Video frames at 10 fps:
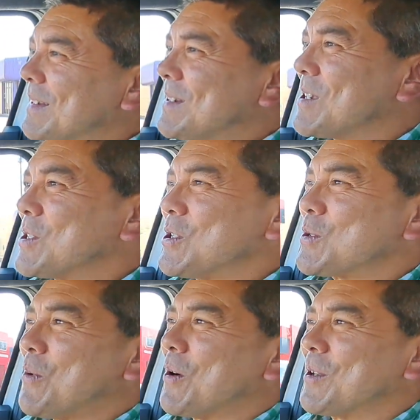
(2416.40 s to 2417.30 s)
Doesn't
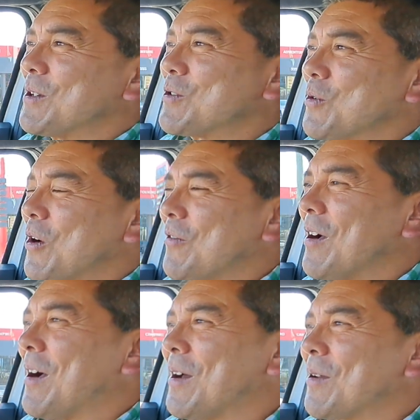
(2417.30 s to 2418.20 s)
inspire you to drive
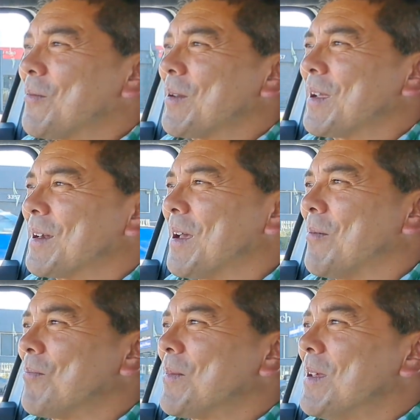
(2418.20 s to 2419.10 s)
hard. I
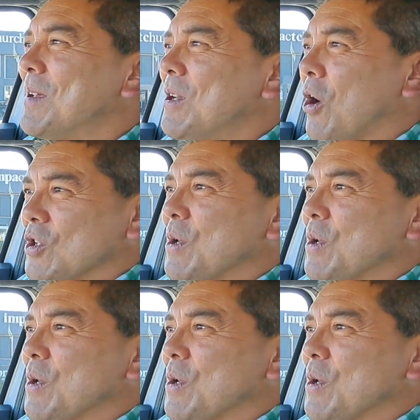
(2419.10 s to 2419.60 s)
mean,